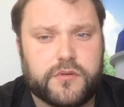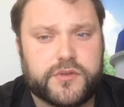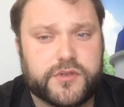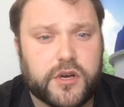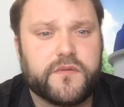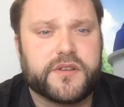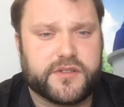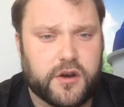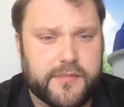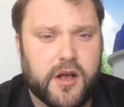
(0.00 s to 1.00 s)

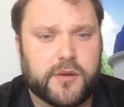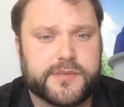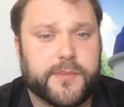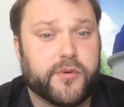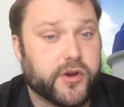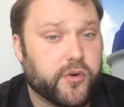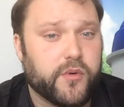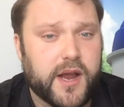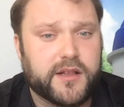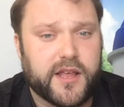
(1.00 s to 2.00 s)
service their amalgam separator
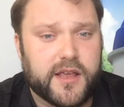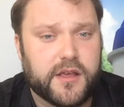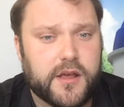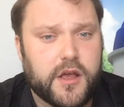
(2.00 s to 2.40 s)
correctly